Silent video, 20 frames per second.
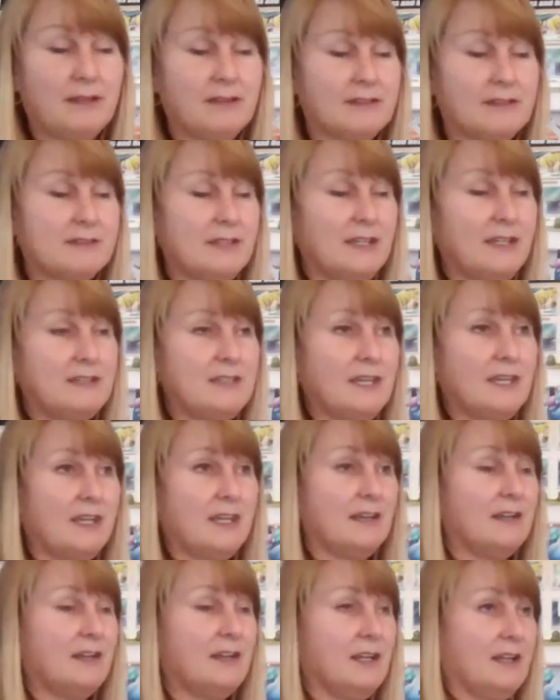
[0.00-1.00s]
the
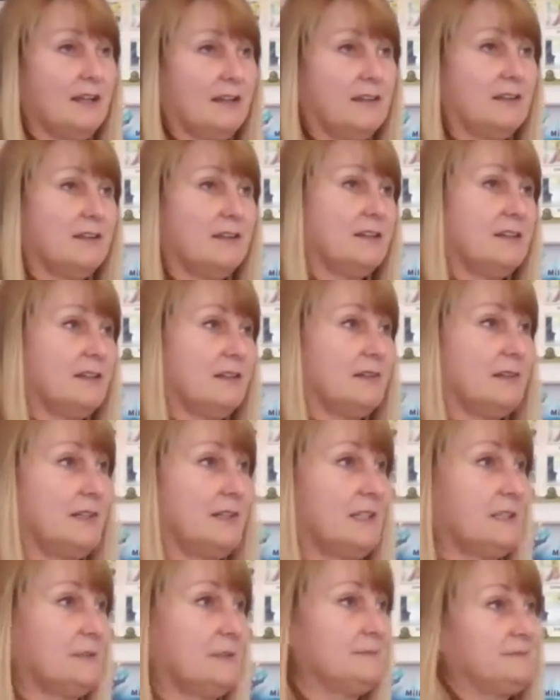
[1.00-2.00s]
seitan, the
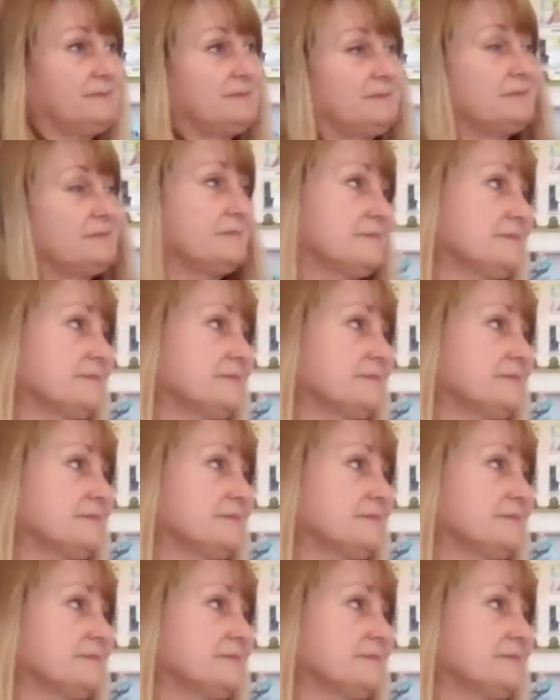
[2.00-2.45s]
um,